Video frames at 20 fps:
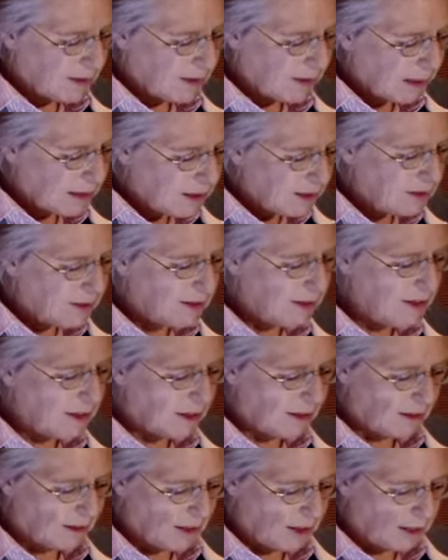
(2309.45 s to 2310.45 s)

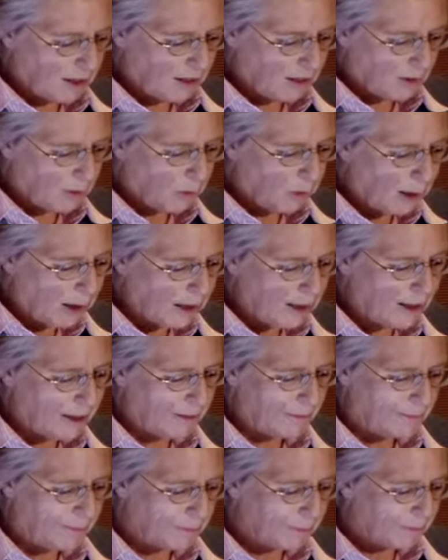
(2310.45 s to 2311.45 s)
nineteen
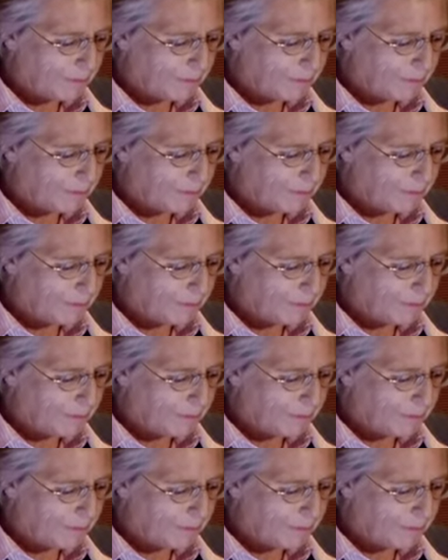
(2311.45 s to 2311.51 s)
eighty-one,